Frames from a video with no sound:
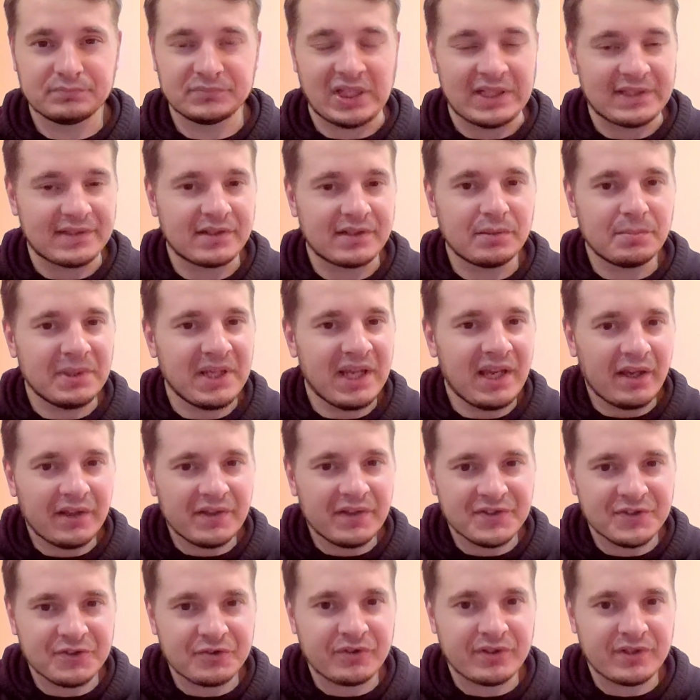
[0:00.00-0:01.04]
That could be a
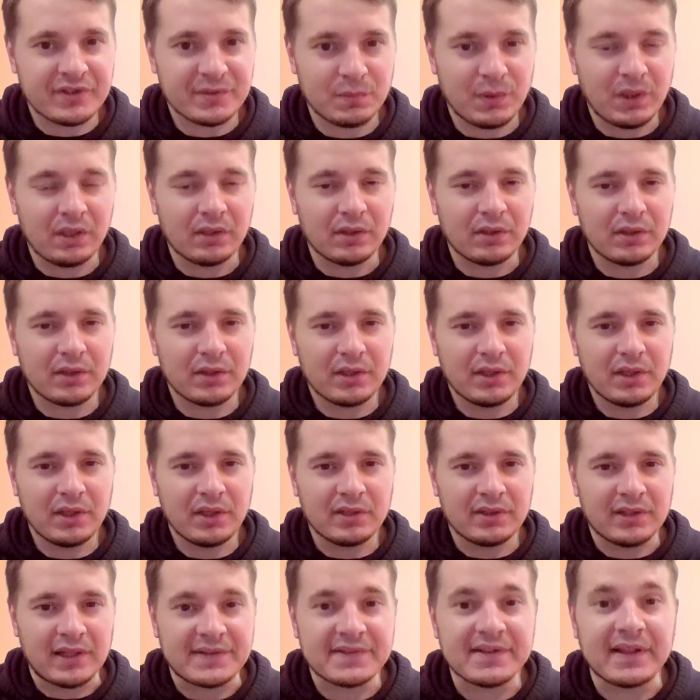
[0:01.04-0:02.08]
history as well.
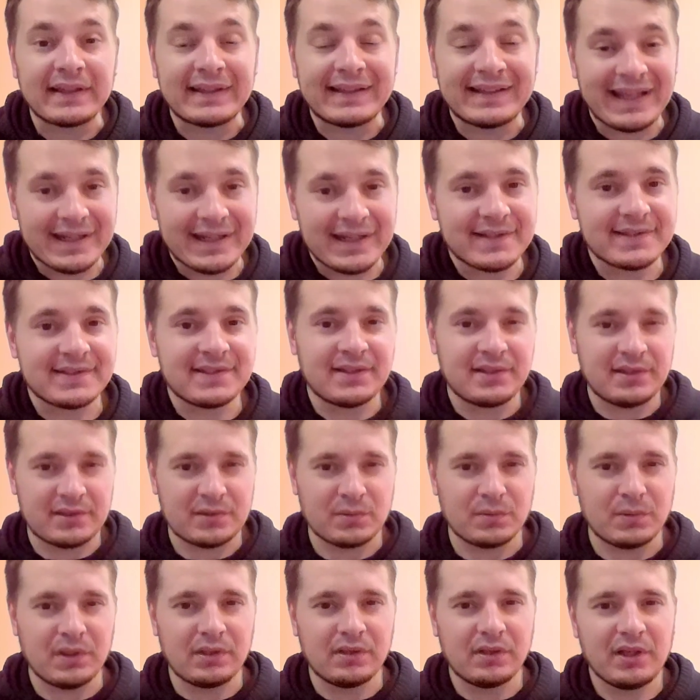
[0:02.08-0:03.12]
That's legacy
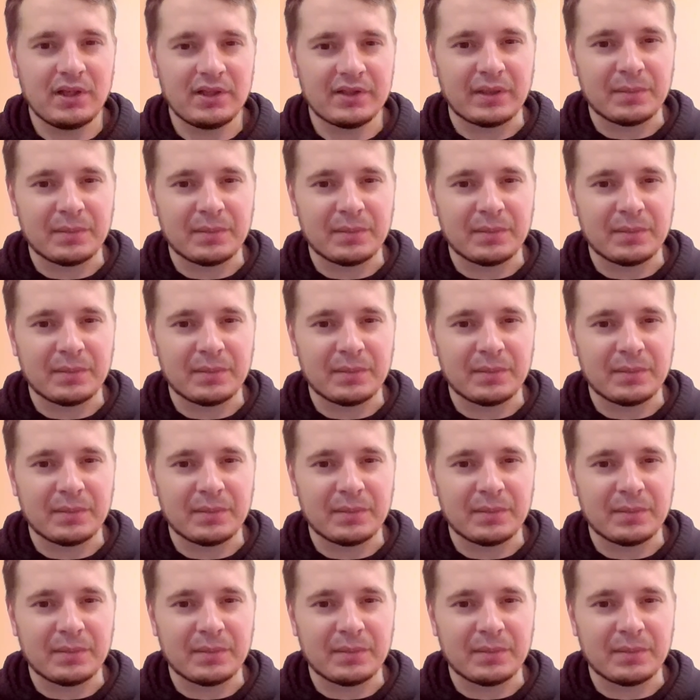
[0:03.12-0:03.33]
as well.